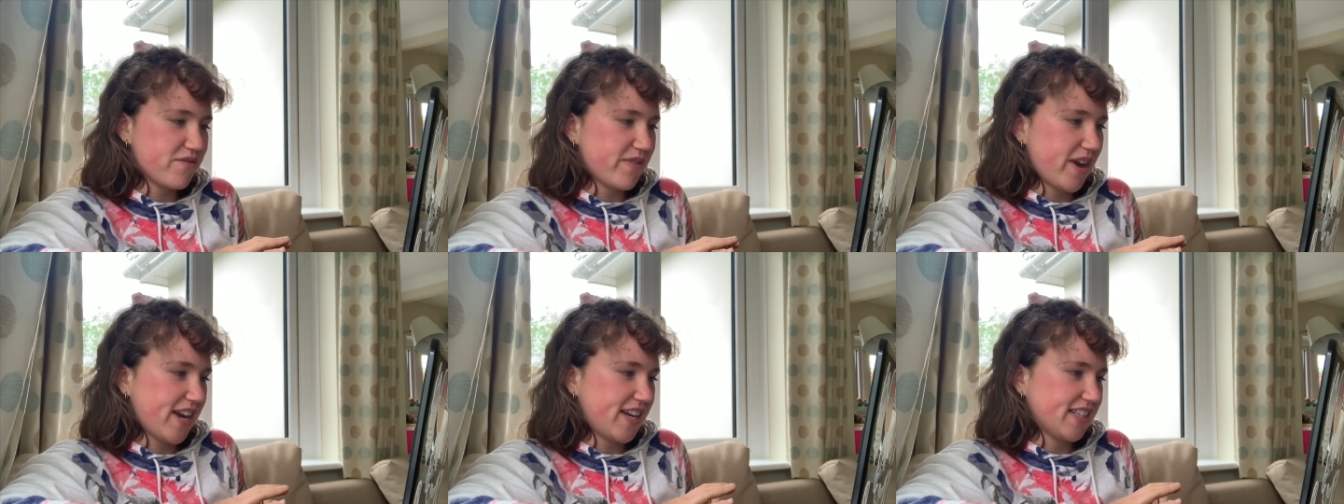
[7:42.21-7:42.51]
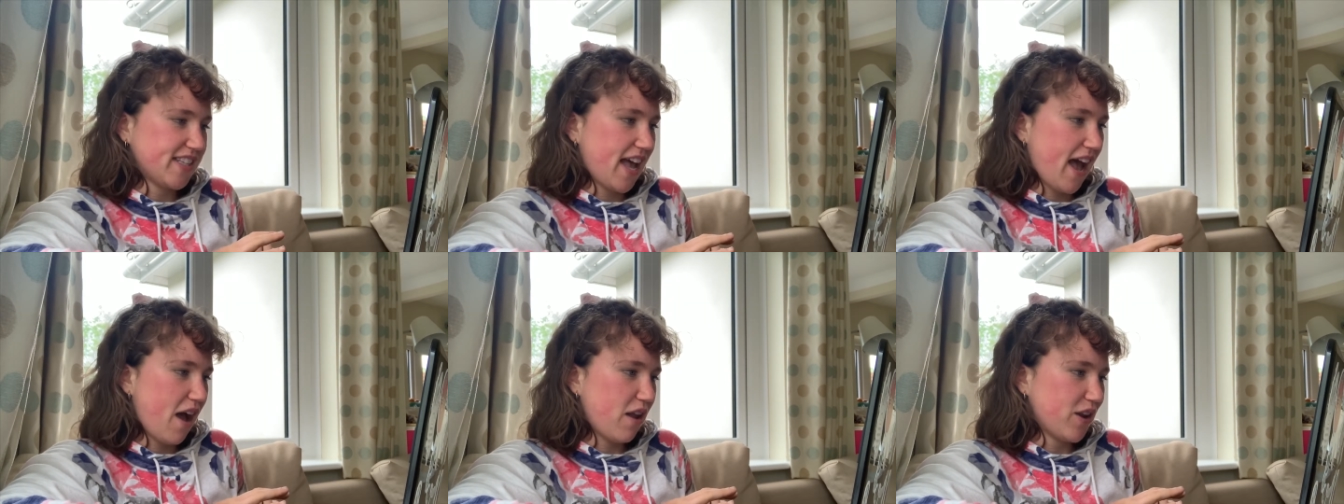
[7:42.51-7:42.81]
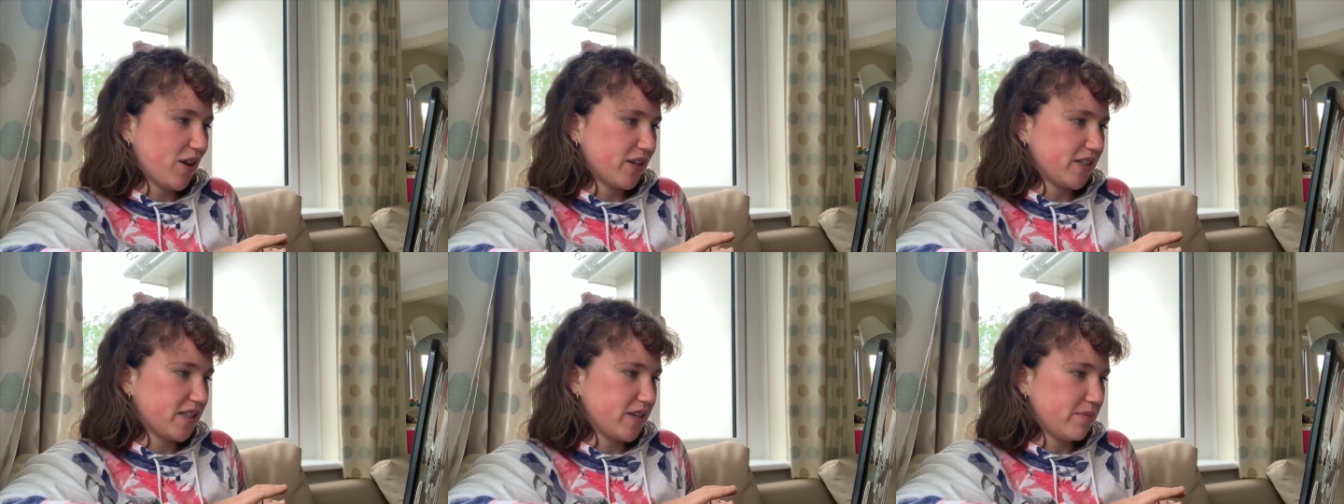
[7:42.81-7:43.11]
read is How
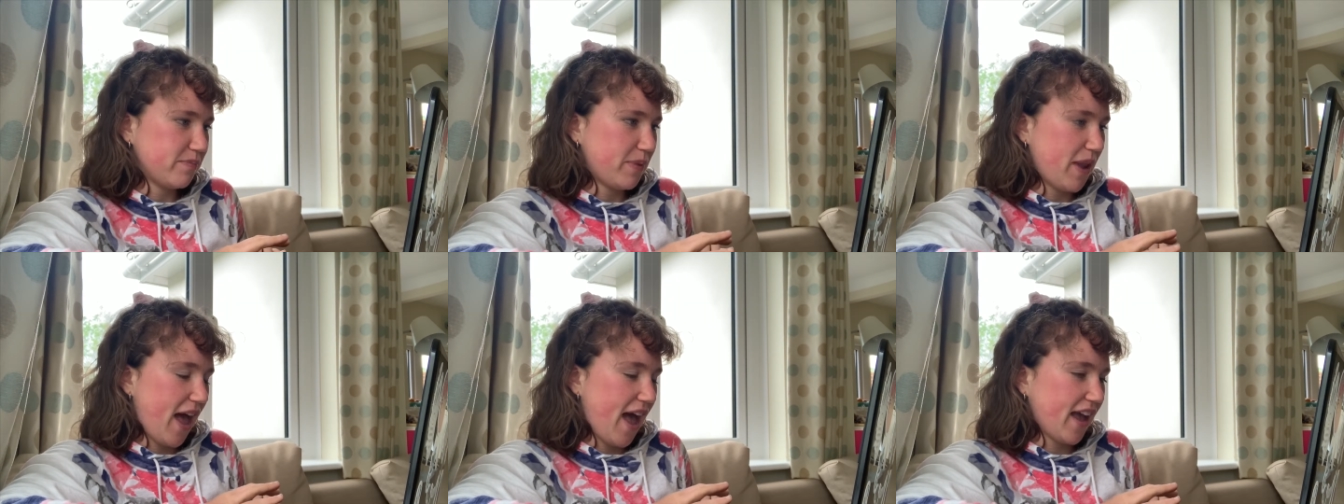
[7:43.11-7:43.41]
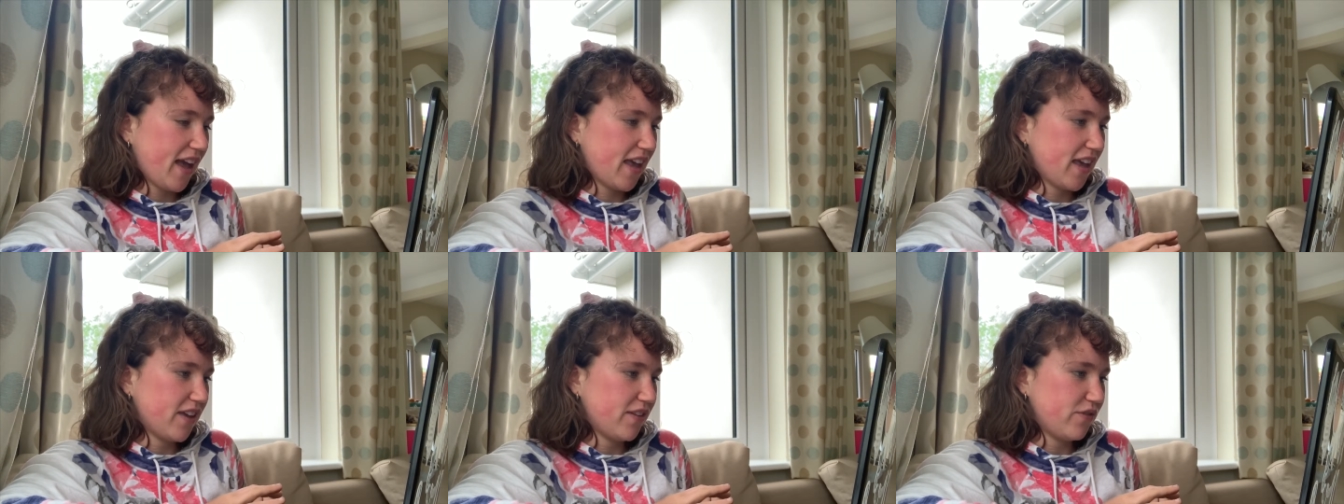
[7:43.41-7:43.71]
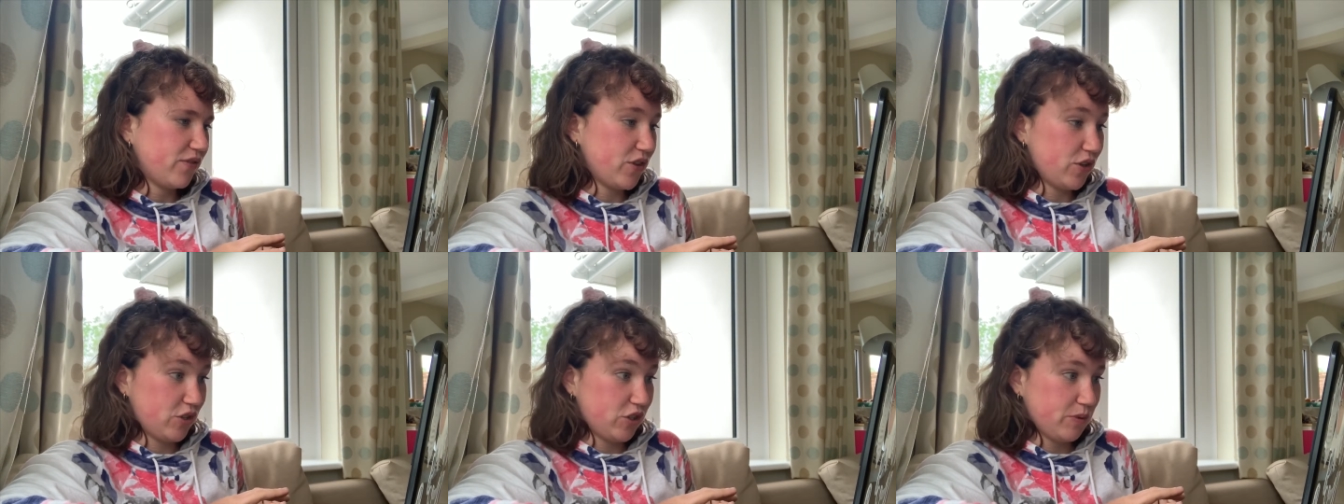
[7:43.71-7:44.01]
Long Till Black
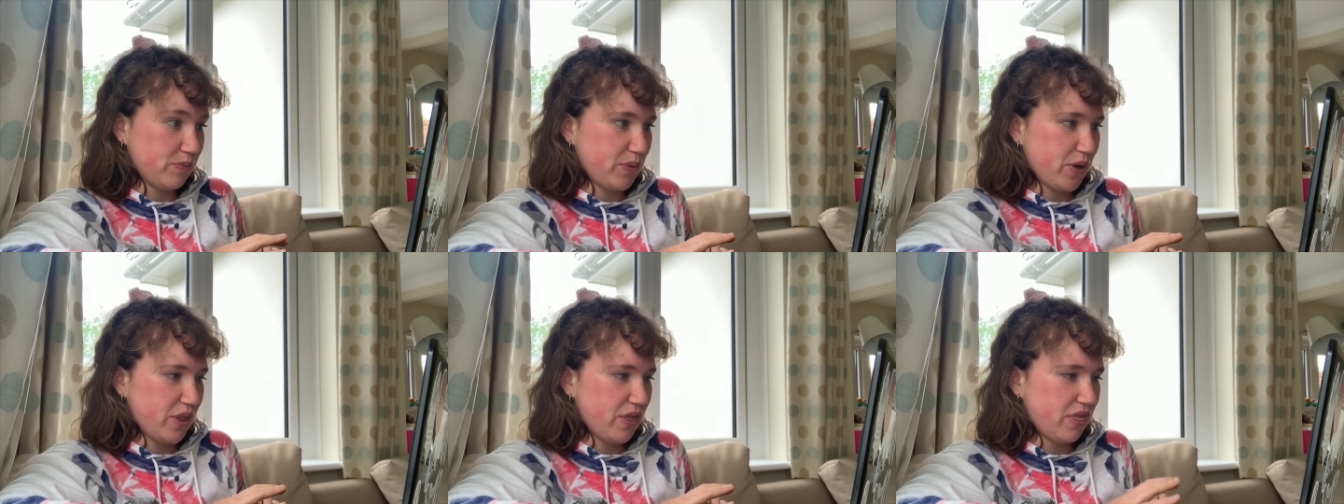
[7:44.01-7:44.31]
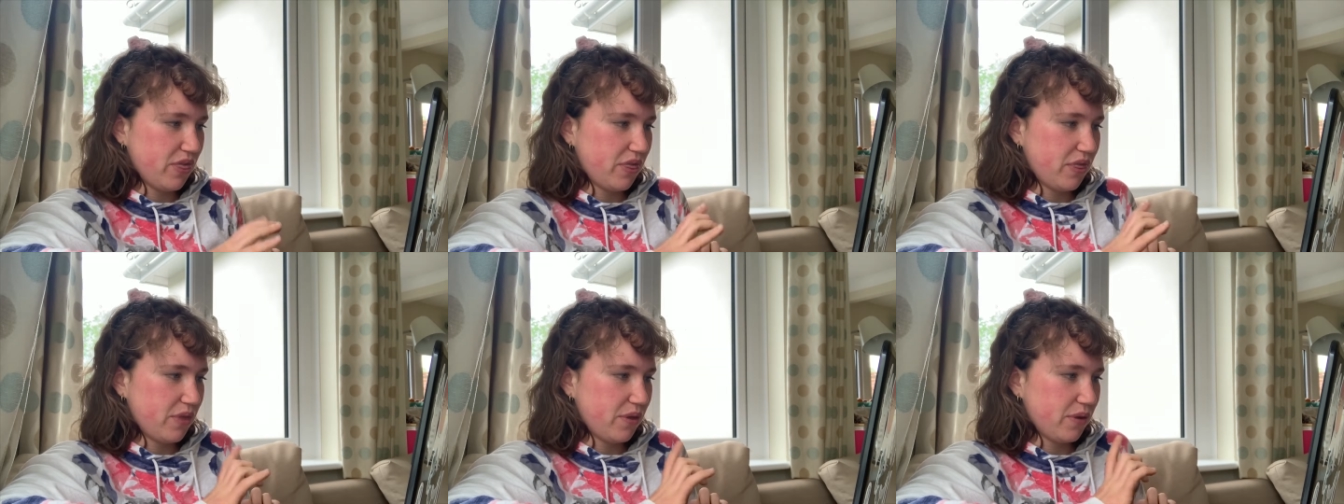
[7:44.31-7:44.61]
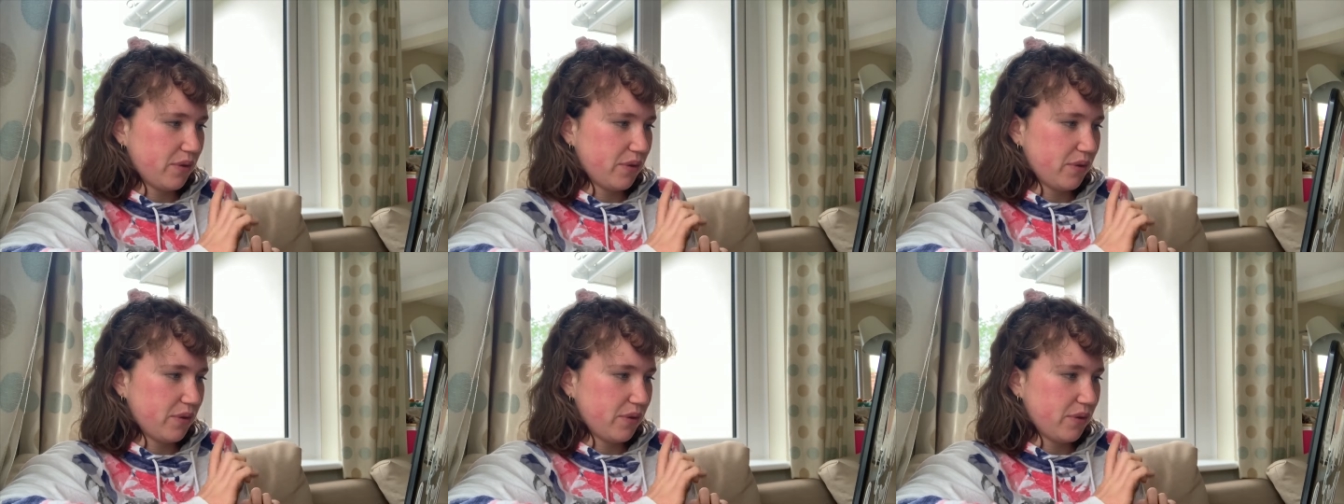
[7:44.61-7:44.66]
Future Month,